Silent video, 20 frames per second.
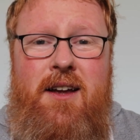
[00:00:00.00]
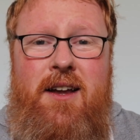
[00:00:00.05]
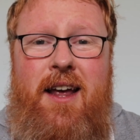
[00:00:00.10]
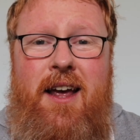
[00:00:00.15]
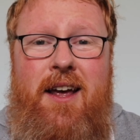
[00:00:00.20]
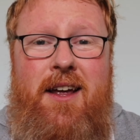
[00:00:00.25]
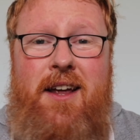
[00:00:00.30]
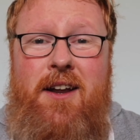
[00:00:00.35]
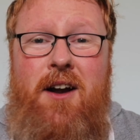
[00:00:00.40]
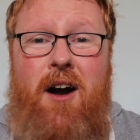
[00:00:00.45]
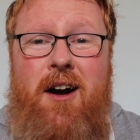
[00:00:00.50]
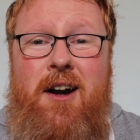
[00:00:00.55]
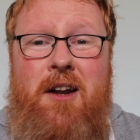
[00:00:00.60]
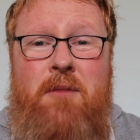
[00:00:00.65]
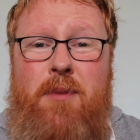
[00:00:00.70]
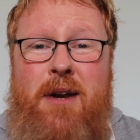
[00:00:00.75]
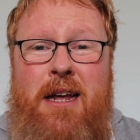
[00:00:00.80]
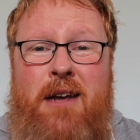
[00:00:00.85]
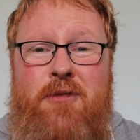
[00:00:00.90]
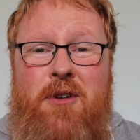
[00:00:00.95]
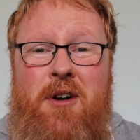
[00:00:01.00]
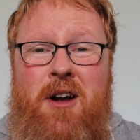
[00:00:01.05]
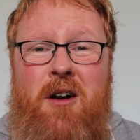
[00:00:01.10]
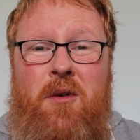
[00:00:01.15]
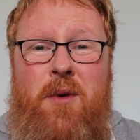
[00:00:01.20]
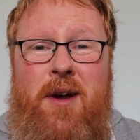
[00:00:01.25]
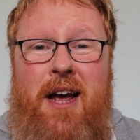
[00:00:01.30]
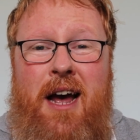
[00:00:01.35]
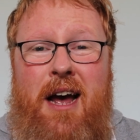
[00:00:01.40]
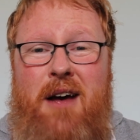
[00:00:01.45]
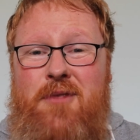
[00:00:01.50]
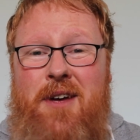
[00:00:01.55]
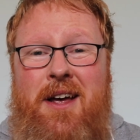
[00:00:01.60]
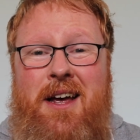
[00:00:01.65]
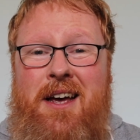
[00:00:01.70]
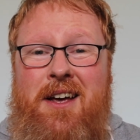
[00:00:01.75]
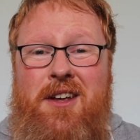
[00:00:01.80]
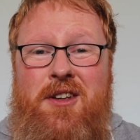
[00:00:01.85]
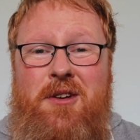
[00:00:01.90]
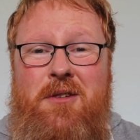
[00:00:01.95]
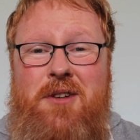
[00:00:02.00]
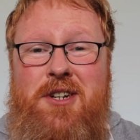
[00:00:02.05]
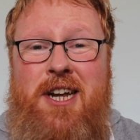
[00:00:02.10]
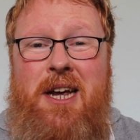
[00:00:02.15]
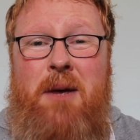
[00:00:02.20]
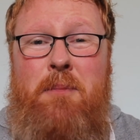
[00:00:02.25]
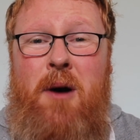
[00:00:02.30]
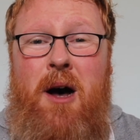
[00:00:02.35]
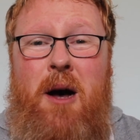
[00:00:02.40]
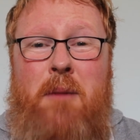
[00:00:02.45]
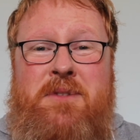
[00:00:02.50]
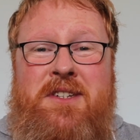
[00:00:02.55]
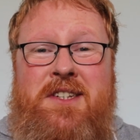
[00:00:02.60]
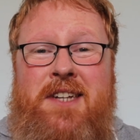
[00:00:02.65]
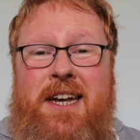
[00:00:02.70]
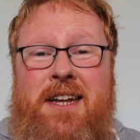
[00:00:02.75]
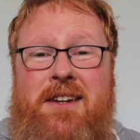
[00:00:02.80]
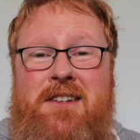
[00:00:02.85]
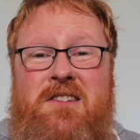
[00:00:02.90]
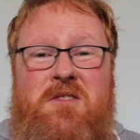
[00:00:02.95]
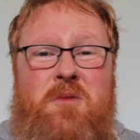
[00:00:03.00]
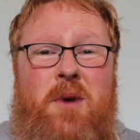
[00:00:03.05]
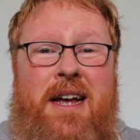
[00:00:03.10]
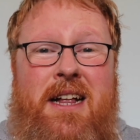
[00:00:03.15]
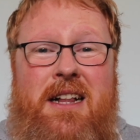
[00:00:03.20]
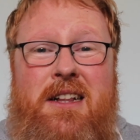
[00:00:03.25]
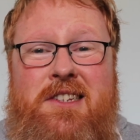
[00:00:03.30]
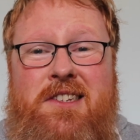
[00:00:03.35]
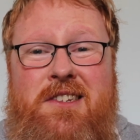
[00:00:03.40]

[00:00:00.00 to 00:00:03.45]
Yeah, in Ireland, believe it or not, we have a huge hip-hop scene as well.